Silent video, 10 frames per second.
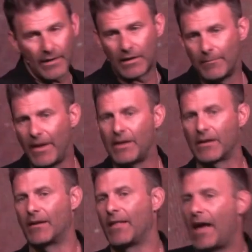are going to make in
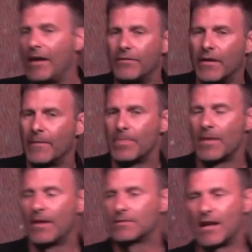our life,
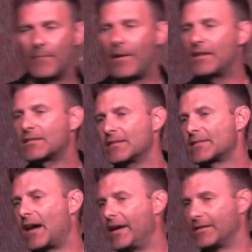it's not based on
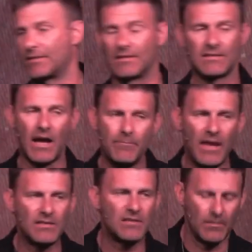science and it's not
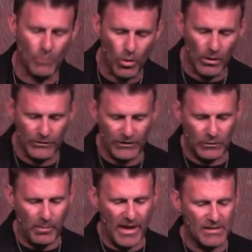based on morals, it's
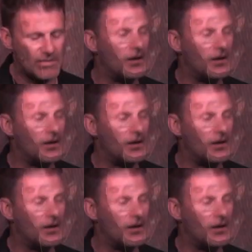based